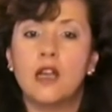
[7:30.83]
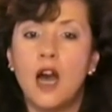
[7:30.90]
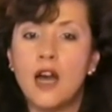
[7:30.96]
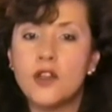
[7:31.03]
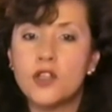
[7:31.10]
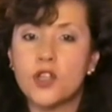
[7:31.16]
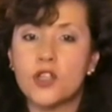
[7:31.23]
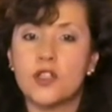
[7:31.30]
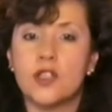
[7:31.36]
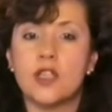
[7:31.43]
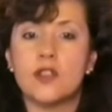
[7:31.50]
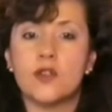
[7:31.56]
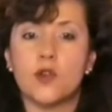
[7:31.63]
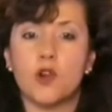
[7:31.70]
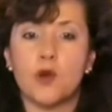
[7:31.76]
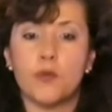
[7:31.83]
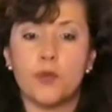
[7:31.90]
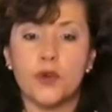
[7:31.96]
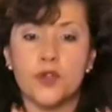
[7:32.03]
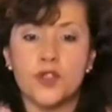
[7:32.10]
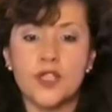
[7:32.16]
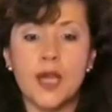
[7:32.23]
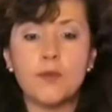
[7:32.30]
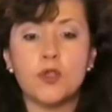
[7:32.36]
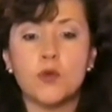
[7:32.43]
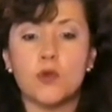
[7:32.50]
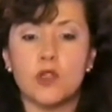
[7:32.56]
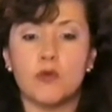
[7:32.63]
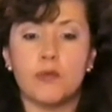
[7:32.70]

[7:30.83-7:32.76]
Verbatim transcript: consciousness or perceptual